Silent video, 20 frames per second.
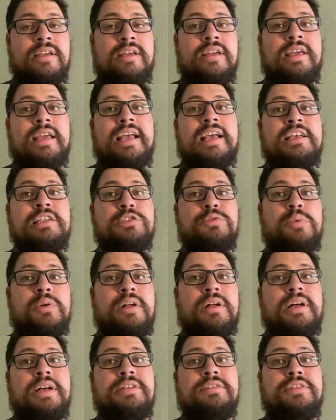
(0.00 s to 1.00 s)
as well
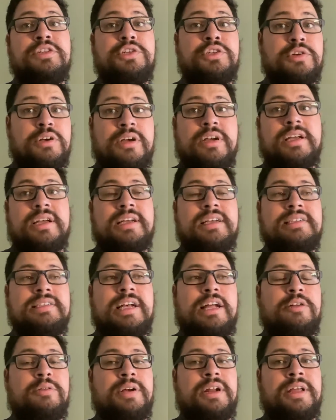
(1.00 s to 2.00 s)
as the truck
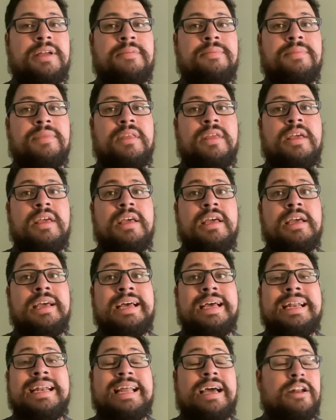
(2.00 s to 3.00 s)
accelerating.
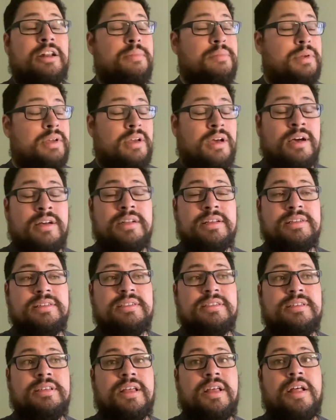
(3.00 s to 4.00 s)
Now, to be
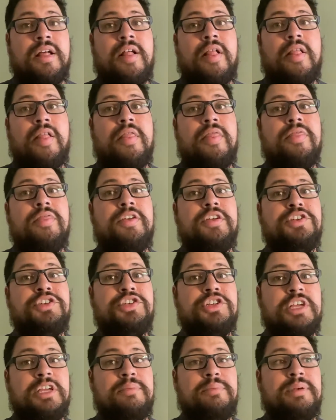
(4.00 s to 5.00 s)
honest, the
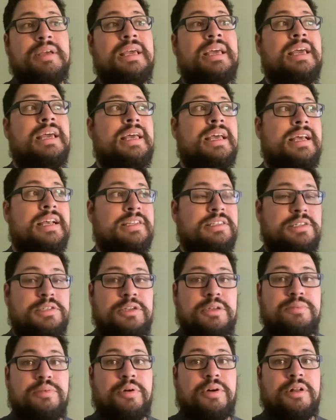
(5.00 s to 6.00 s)
Jeep is a
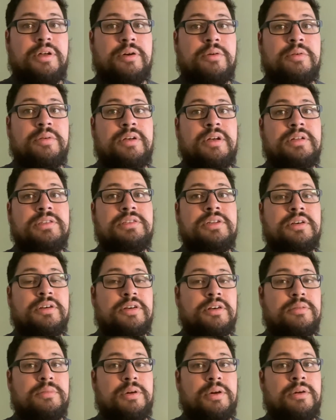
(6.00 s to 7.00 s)
2.0
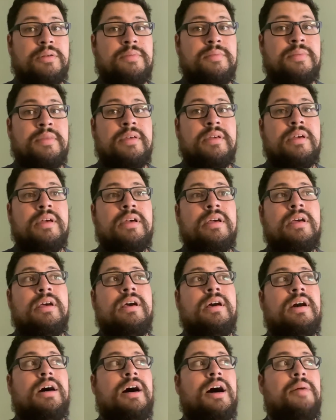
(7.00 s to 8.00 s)
turbo.
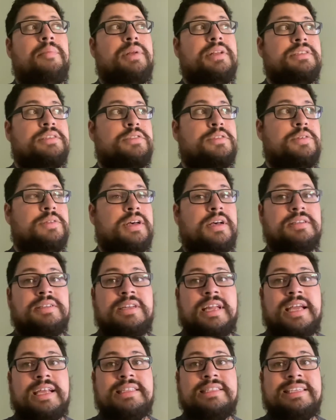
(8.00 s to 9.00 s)
It is a
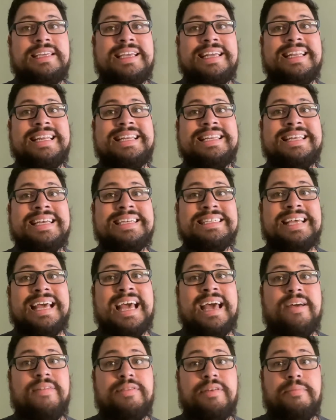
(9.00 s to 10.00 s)
2019. It does
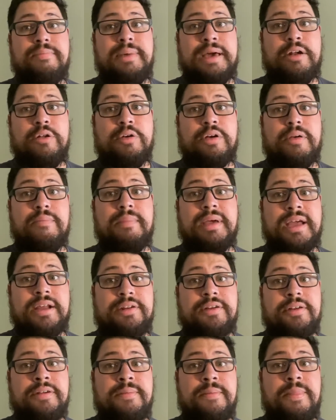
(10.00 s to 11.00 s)
have the Pedal
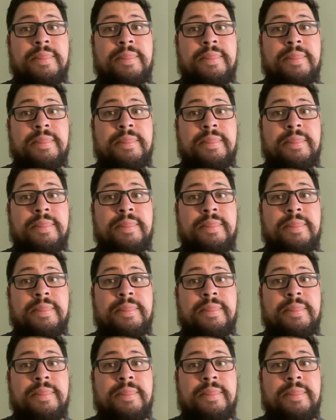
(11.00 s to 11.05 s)
Commander,